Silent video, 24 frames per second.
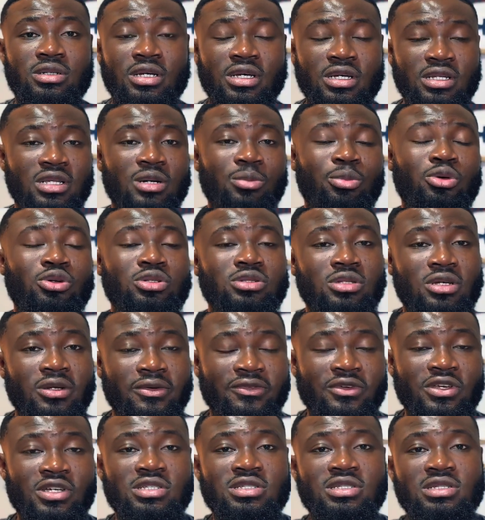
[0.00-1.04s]
hit the post
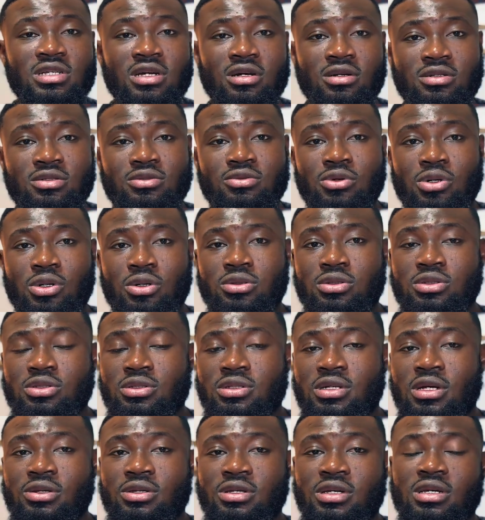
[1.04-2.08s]
notification sign as well,
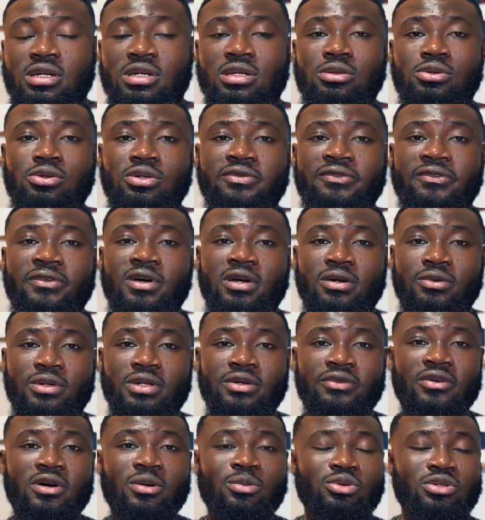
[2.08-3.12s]
so that you can get notified
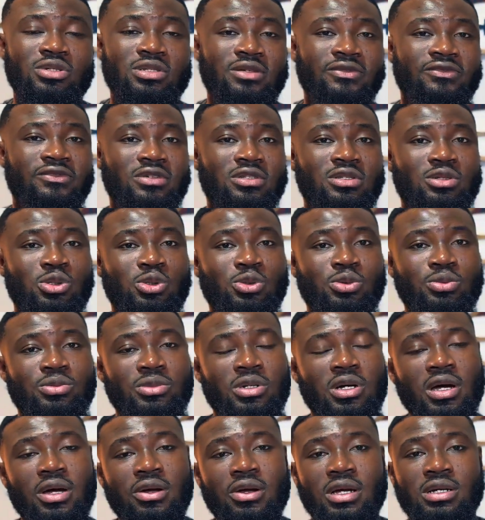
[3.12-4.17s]
whenever I post a video.
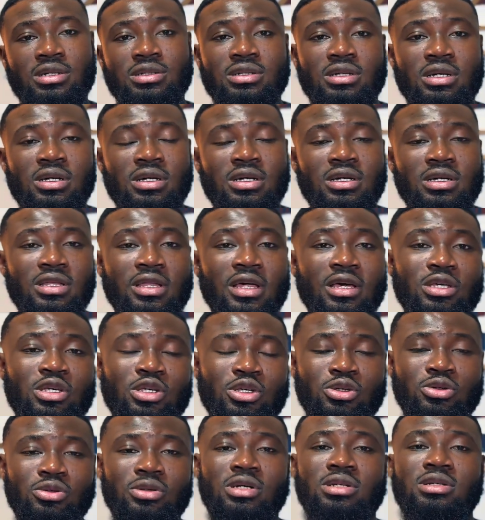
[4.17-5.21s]
All right, thank
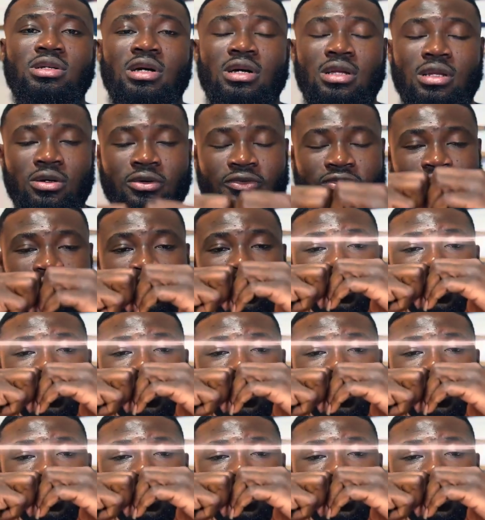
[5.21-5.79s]
you, and I love you